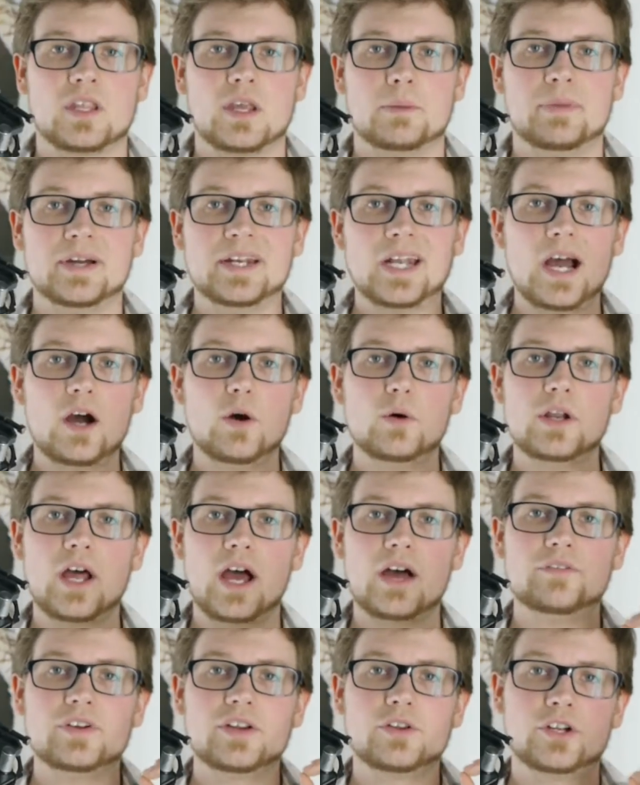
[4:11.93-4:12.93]
By now, on
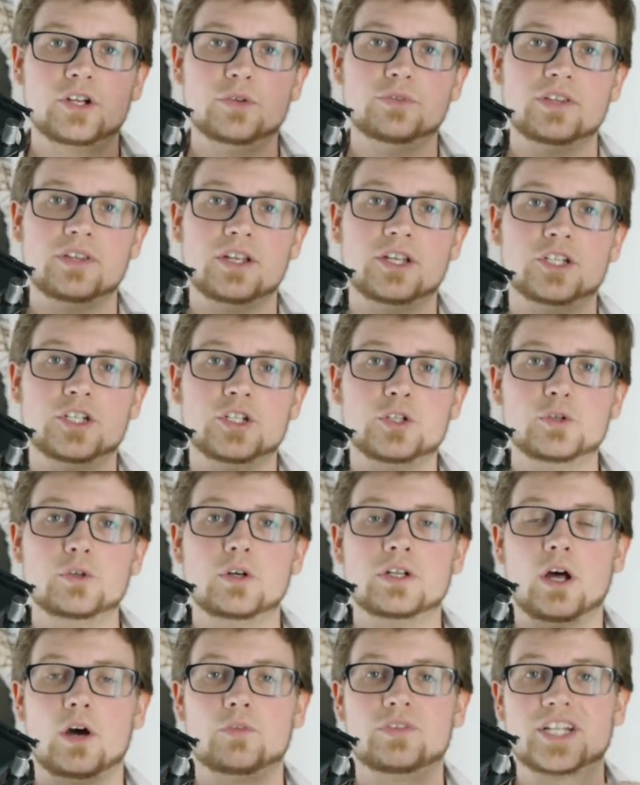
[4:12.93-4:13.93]
every shoot that I do,
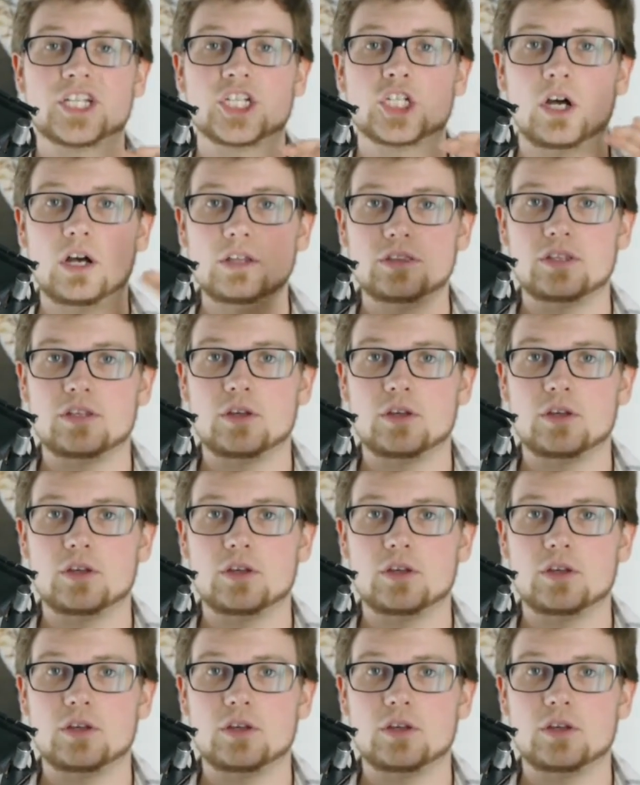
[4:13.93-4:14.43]
in every shot